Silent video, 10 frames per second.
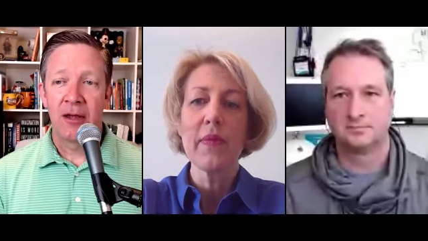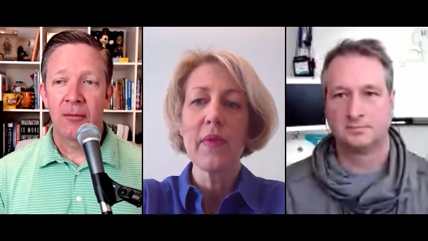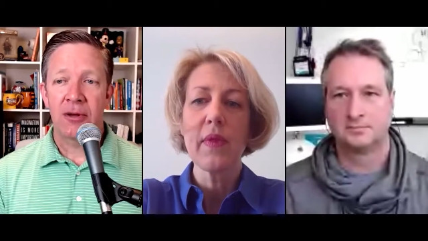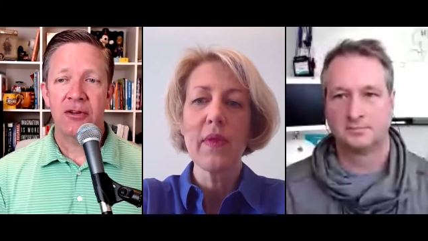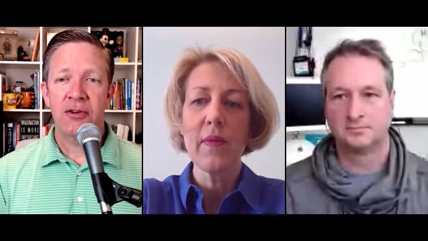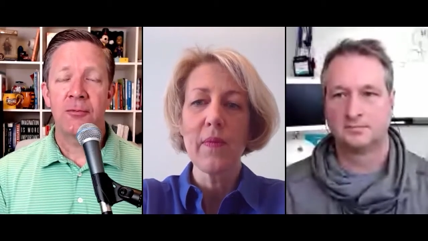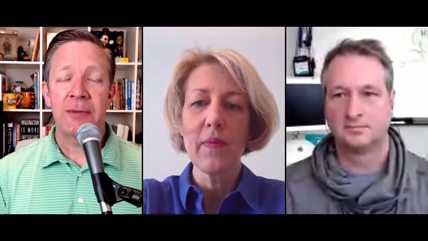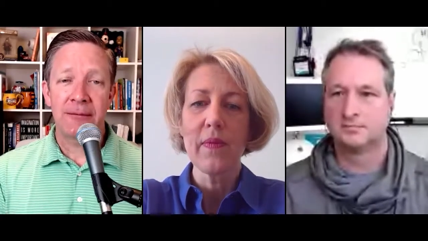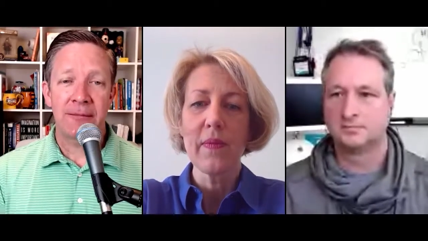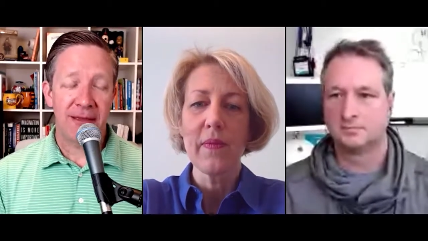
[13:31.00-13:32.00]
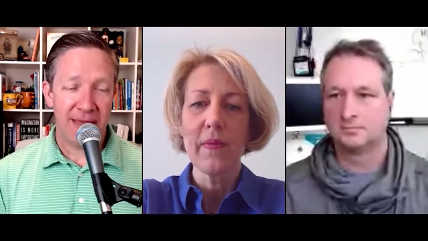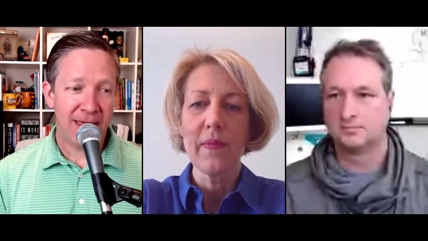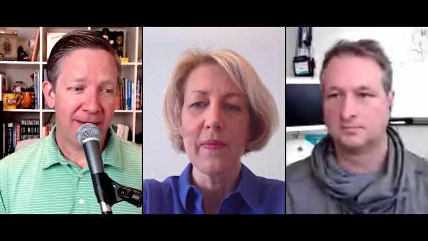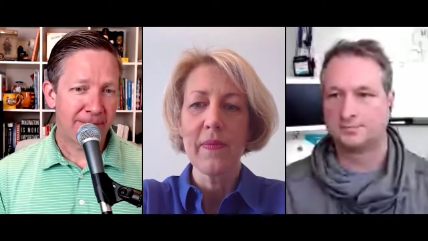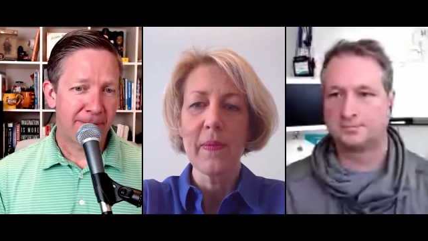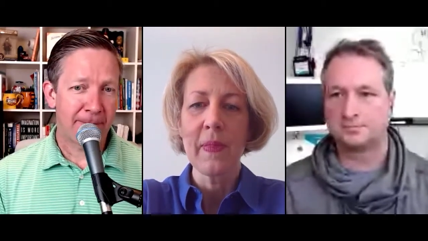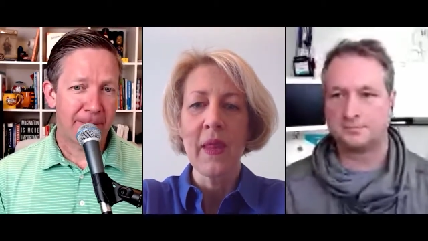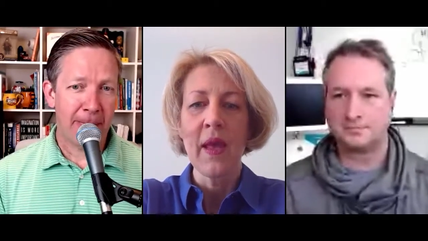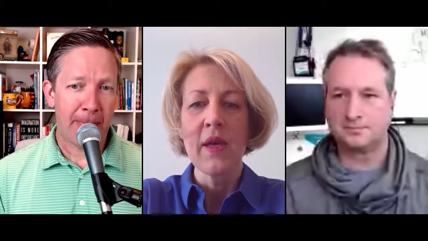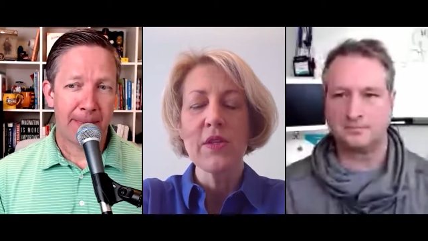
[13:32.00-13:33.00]
Speaker 1: what do you mean by that
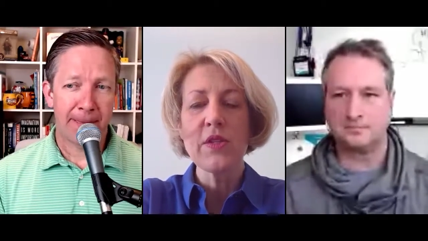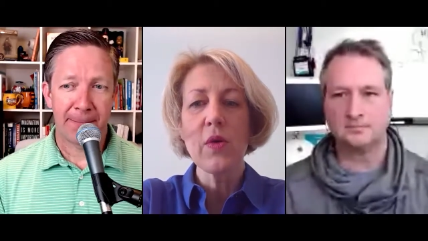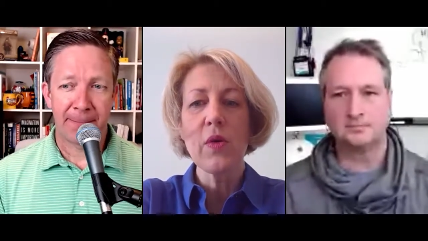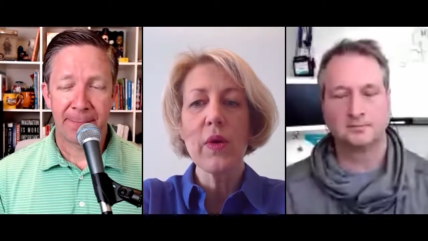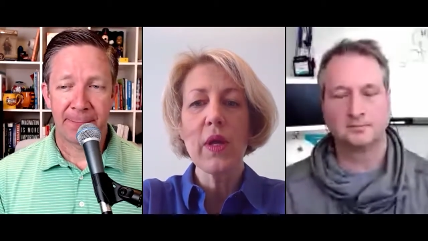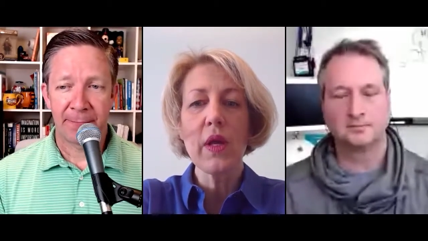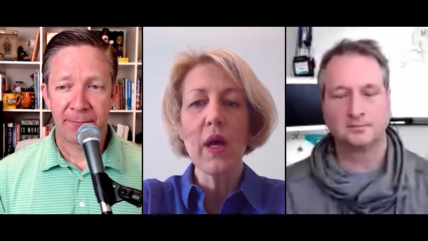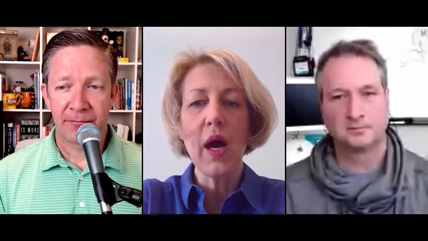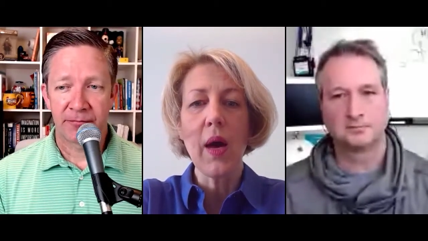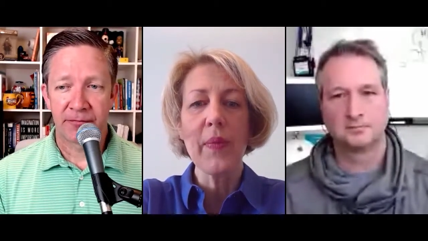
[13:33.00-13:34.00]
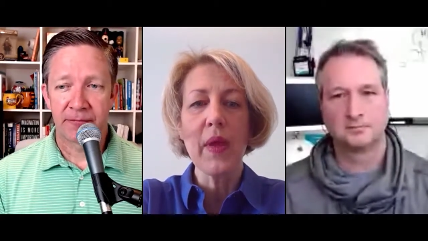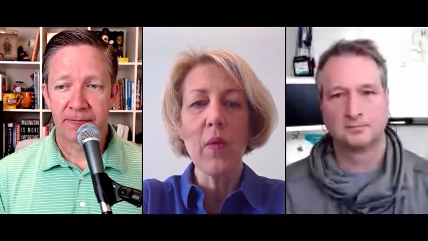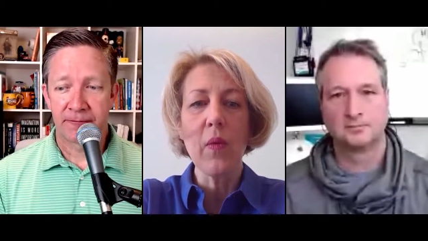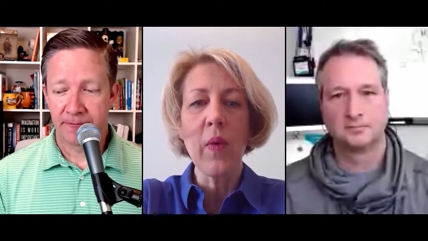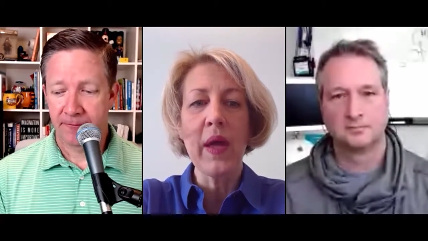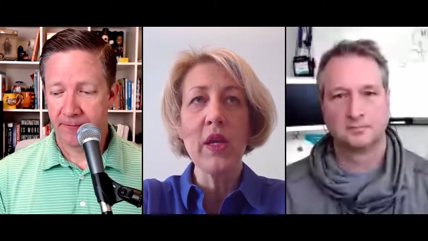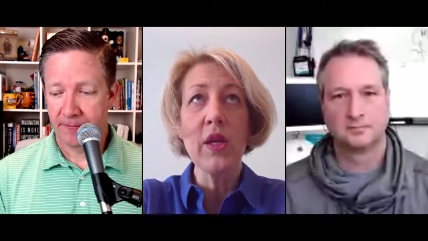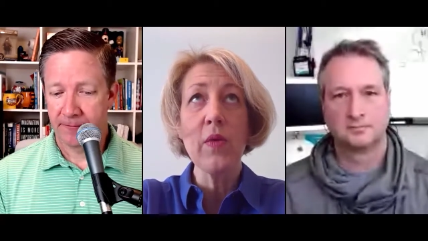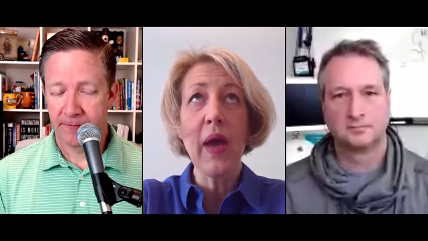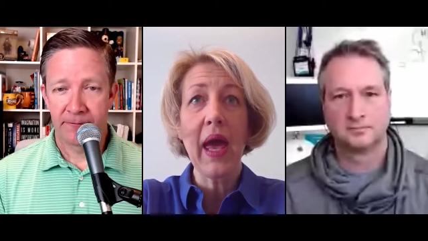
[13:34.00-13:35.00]
Speaker 2: so um, when
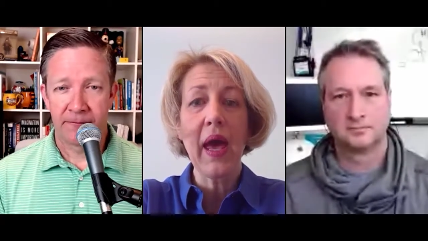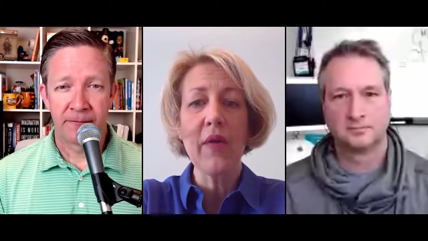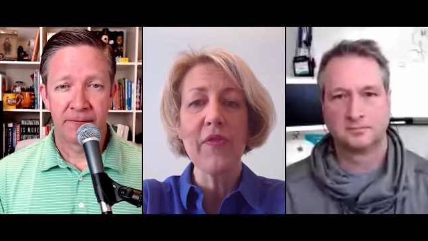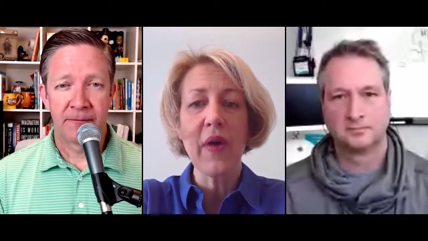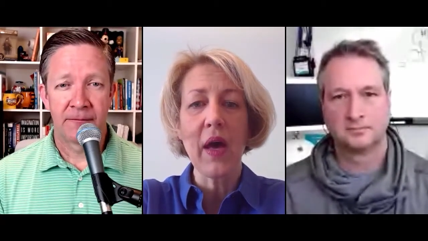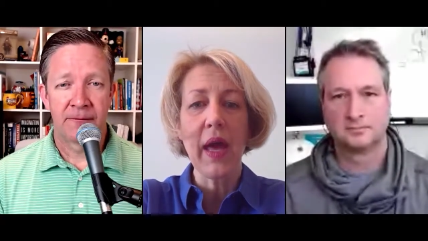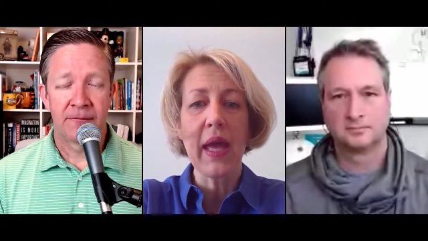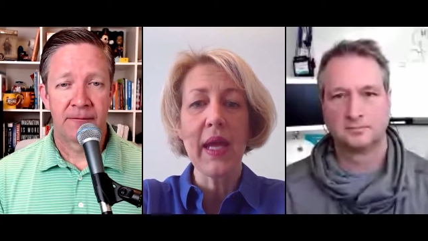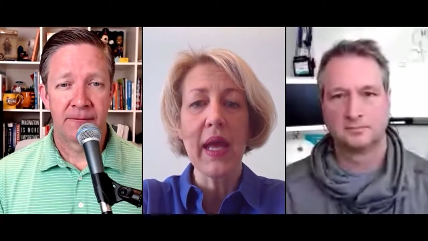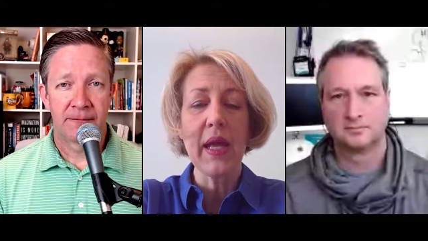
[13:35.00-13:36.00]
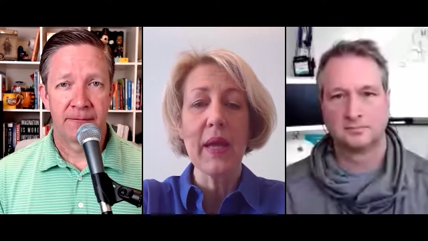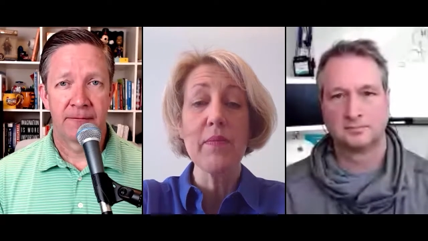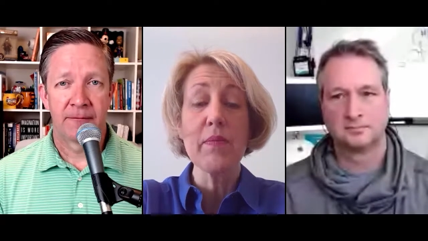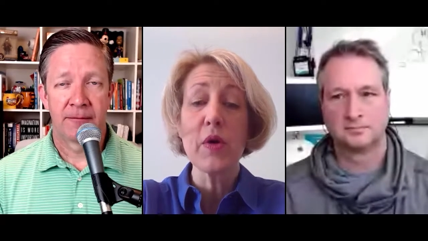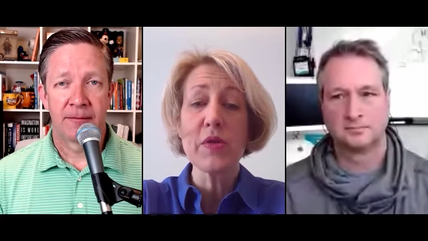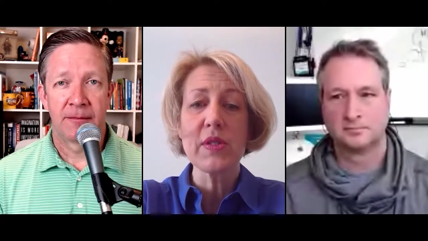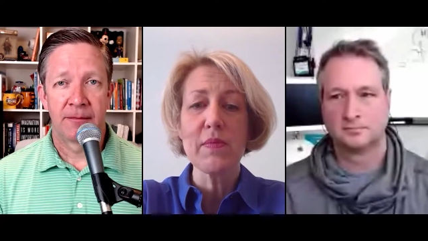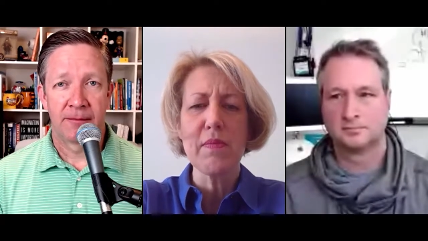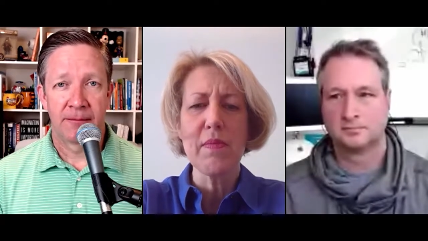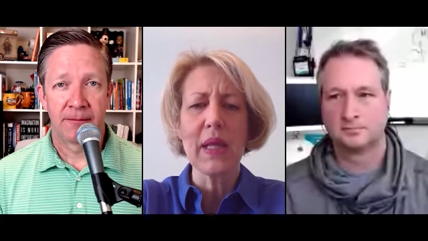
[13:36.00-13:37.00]
you have uh, and, and and most
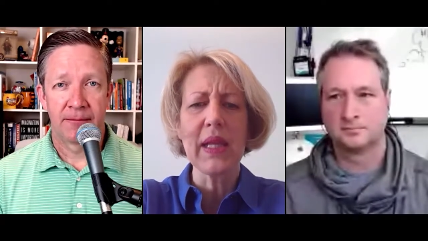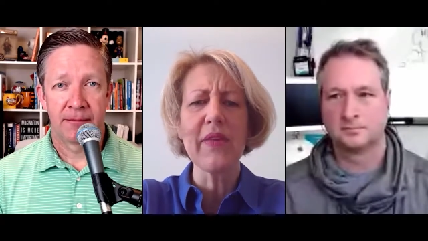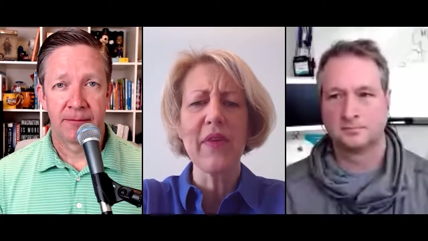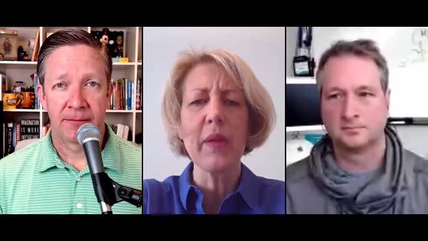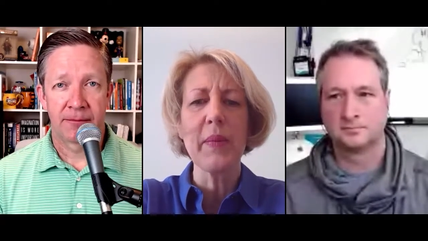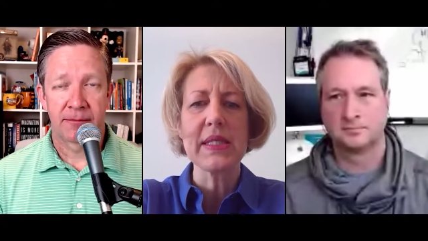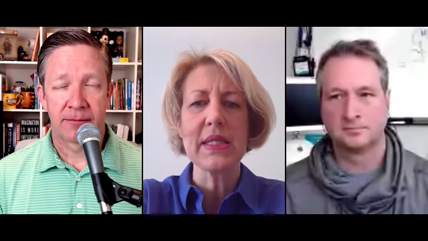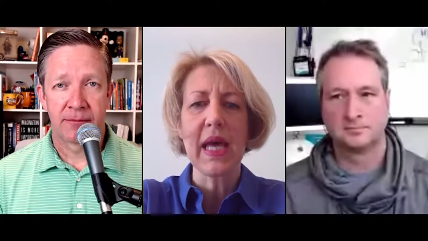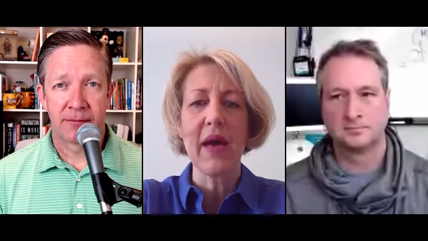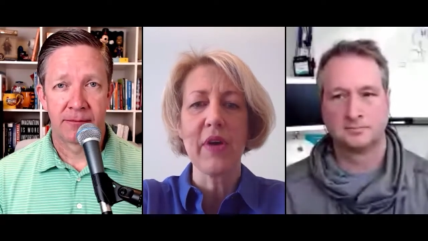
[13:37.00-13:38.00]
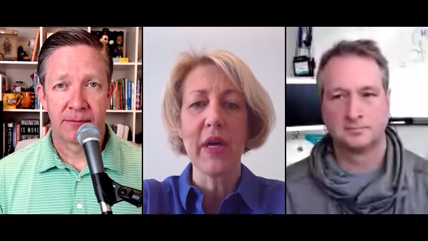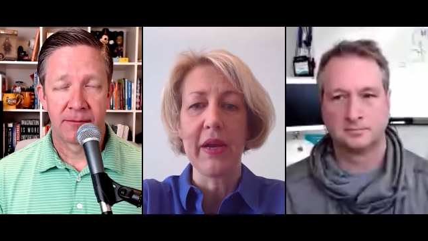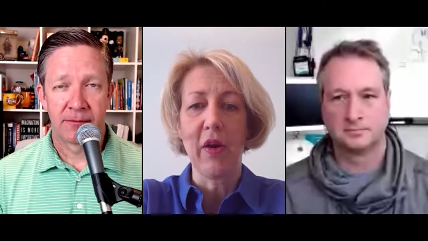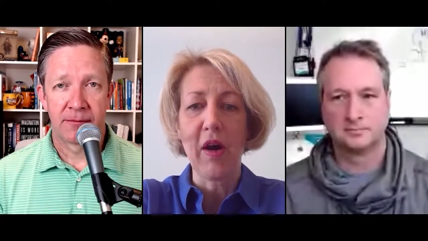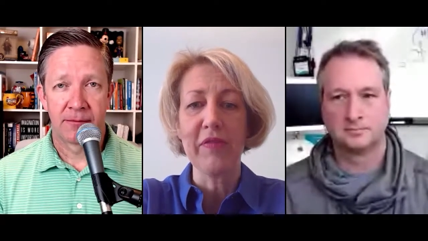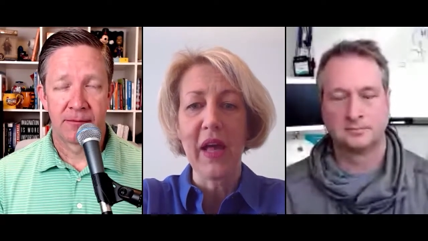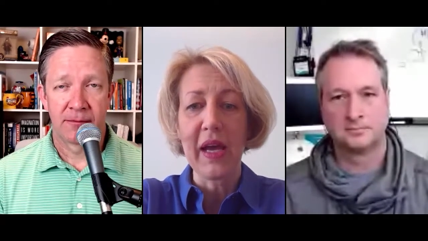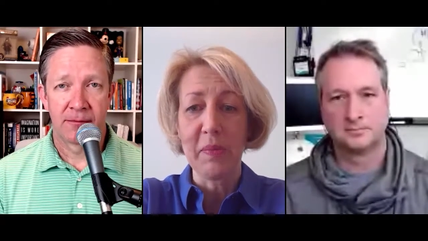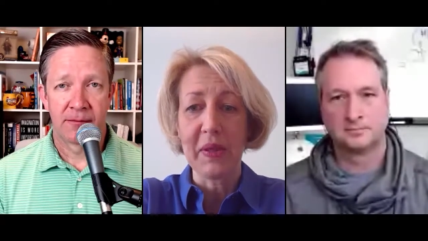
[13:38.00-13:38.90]
a lot of lms's have a, an offline